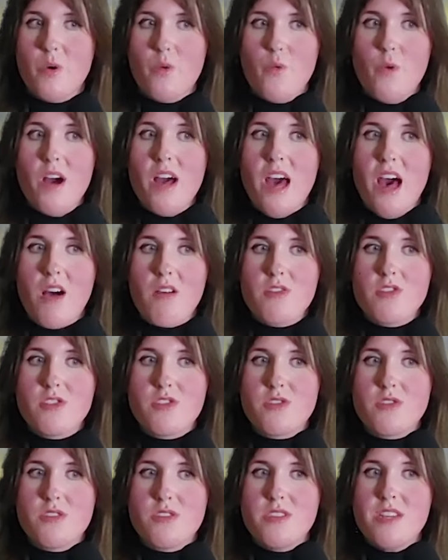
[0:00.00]
What
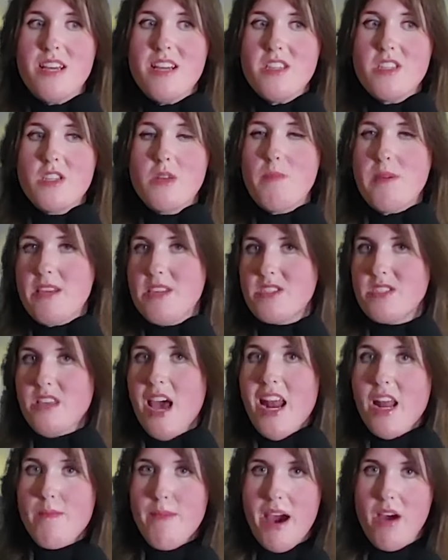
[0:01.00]
else needs to be
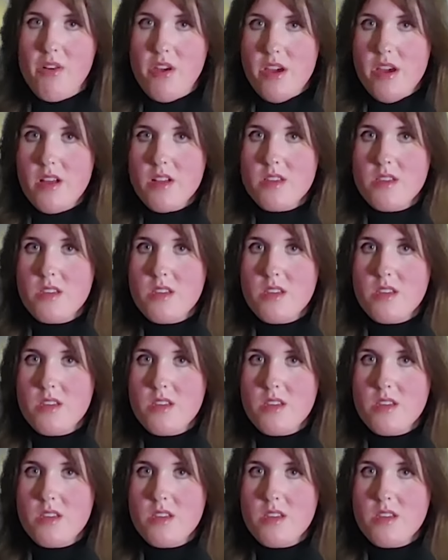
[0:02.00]
said about it?